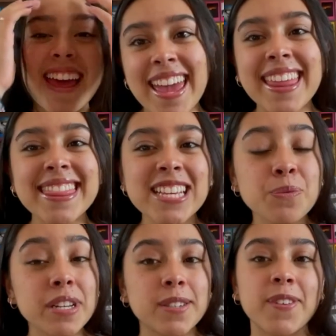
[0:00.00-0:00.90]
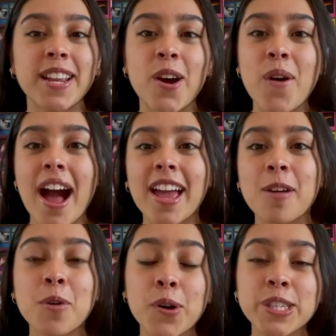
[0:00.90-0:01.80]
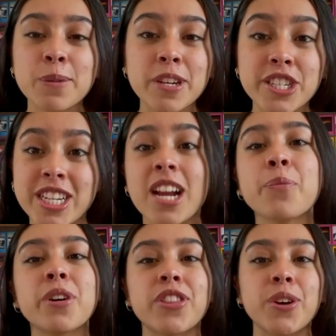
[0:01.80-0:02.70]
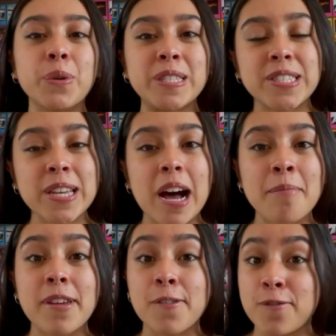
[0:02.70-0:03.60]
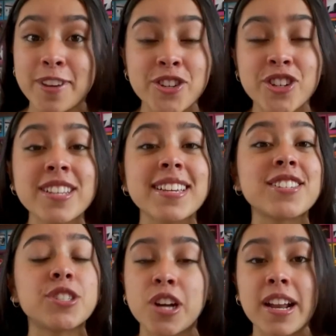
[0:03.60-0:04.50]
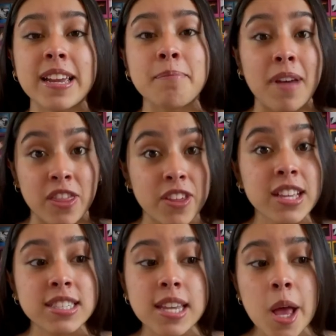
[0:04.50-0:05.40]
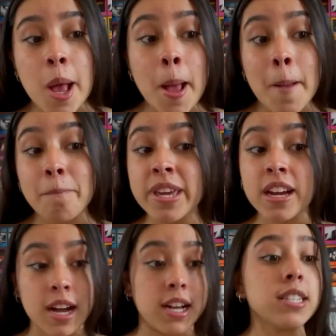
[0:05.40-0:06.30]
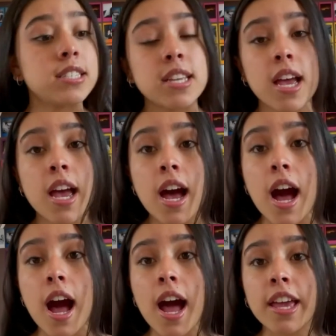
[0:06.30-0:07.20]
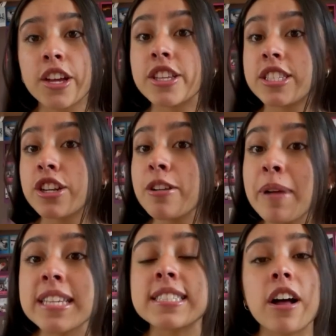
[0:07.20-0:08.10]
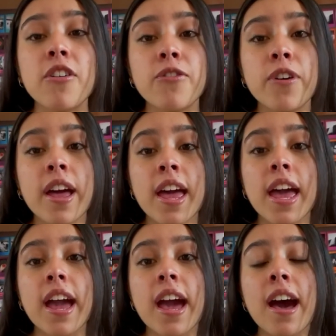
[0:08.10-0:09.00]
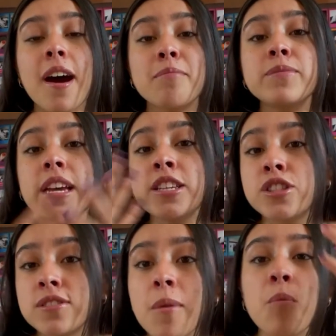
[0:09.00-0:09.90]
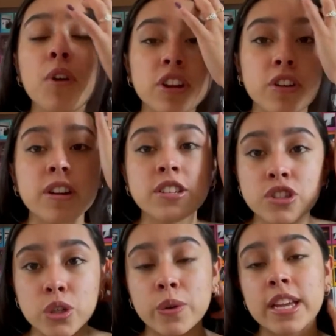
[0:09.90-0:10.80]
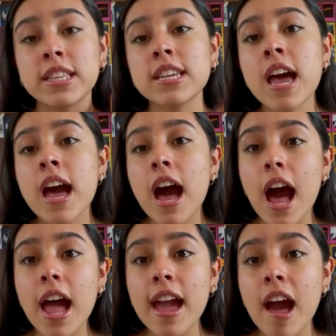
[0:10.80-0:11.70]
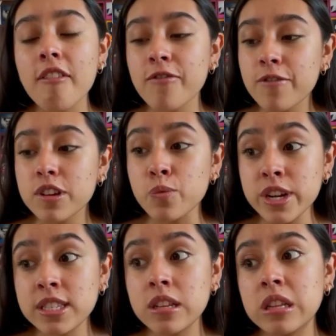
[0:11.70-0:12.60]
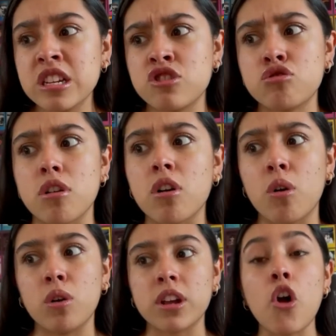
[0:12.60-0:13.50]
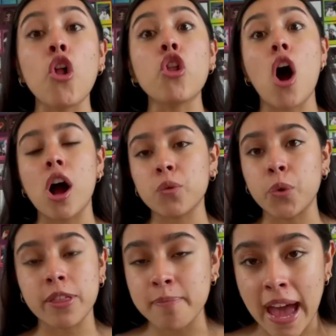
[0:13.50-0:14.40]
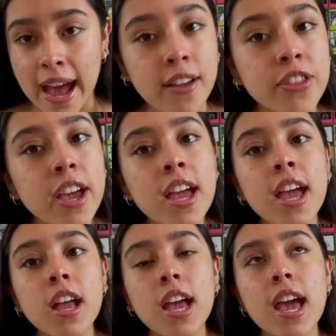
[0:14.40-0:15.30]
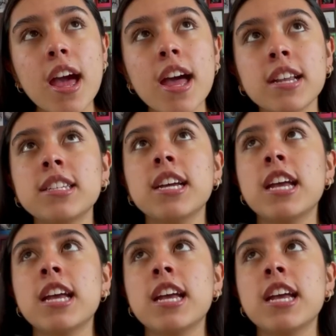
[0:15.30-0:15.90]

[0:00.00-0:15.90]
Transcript: In this week's video, I am going to be sharing with you some efficient studying methods because I consider myself a somewhat good student. I have recently struggled a lot with math and